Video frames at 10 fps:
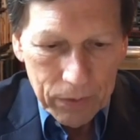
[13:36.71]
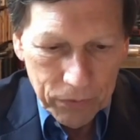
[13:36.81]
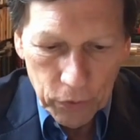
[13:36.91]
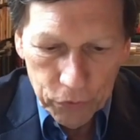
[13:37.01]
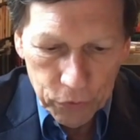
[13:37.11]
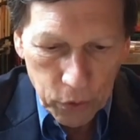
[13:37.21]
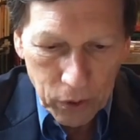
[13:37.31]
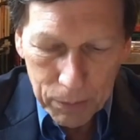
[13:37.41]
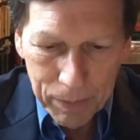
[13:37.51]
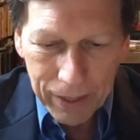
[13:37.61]
first
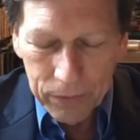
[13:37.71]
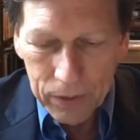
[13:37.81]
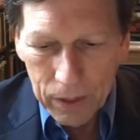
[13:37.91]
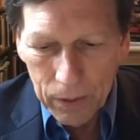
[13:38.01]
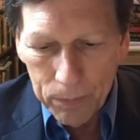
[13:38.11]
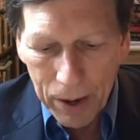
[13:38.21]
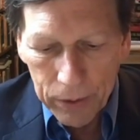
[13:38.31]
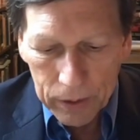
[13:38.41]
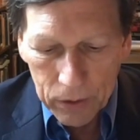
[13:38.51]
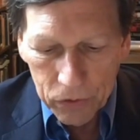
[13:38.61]
talked about
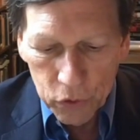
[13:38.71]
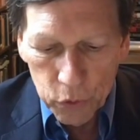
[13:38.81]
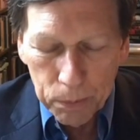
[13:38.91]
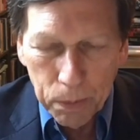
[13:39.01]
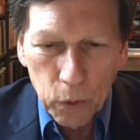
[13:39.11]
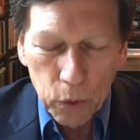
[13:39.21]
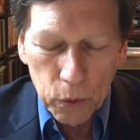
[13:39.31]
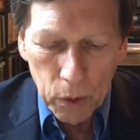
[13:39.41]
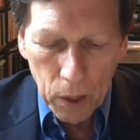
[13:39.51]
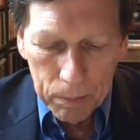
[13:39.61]
America's unipolar